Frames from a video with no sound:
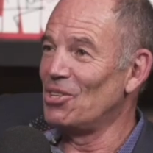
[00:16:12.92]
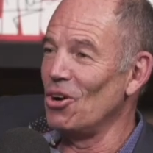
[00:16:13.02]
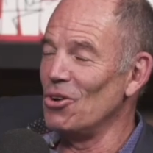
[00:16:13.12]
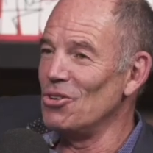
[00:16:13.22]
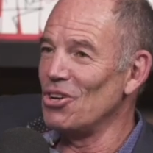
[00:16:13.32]

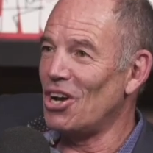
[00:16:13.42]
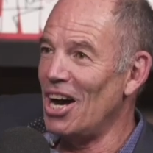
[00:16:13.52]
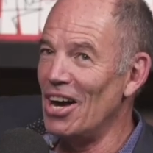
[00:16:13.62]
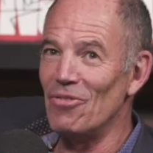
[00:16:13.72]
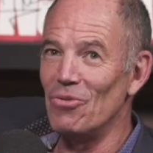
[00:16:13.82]
so you
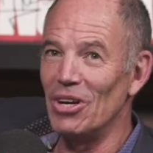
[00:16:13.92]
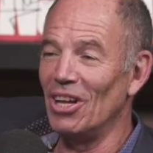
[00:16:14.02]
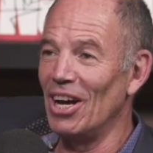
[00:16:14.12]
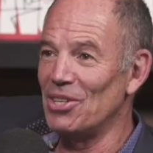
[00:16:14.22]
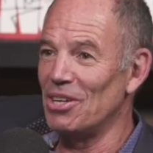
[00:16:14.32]
kind of
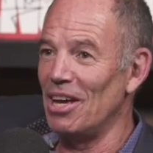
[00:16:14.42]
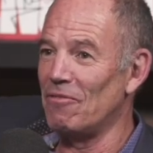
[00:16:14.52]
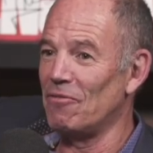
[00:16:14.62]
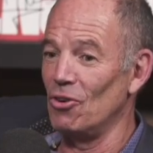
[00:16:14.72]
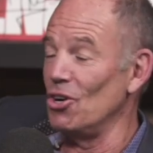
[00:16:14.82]
realize at
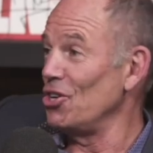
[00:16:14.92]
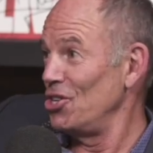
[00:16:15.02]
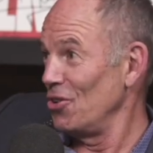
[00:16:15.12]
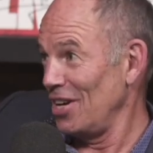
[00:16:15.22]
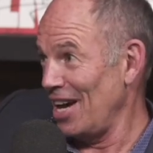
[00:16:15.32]
first
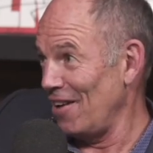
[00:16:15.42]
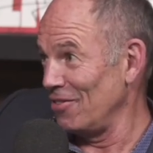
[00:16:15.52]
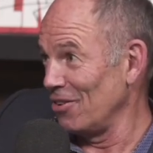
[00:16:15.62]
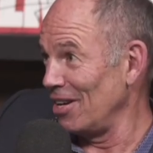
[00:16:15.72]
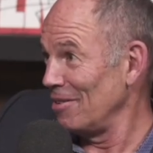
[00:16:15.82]
you can have
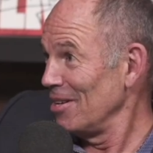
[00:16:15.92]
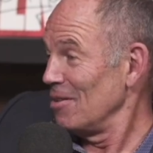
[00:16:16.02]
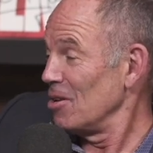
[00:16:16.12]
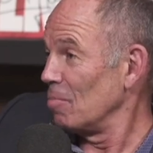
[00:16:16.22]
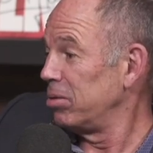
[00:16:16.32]
you're gonna
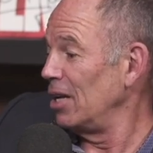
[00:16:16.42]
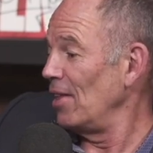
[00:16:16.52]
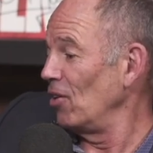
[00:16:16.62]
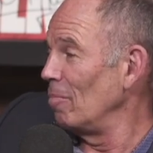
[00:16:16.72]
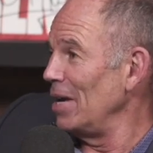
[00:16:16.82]
you can play
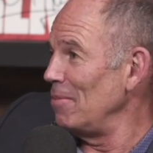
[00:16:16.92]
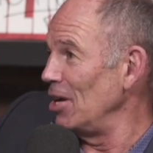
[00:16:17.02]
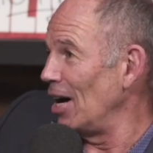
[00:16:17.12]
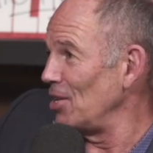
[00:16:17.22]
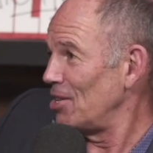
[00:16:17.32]
little
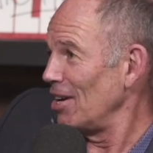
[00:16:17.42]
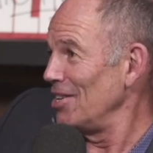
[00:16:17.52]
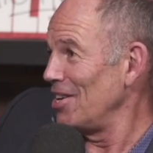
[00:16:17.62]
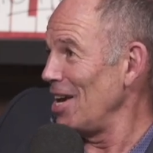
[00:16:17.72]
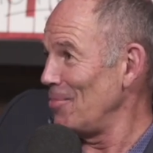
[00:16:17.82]
baby Einstein
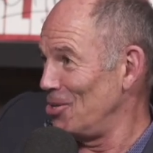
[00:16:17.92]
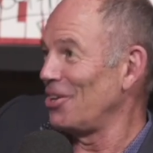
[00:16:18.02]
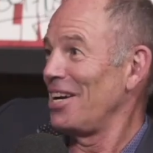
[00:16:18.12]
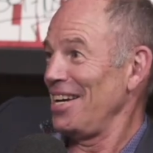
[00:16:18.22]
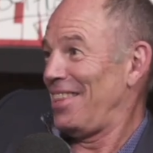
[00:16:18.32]
tapes. You
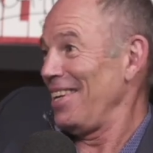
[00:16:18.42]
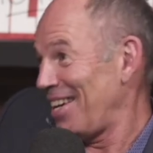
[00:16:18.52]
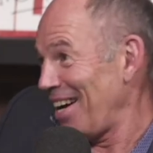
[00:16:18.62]
can kind of think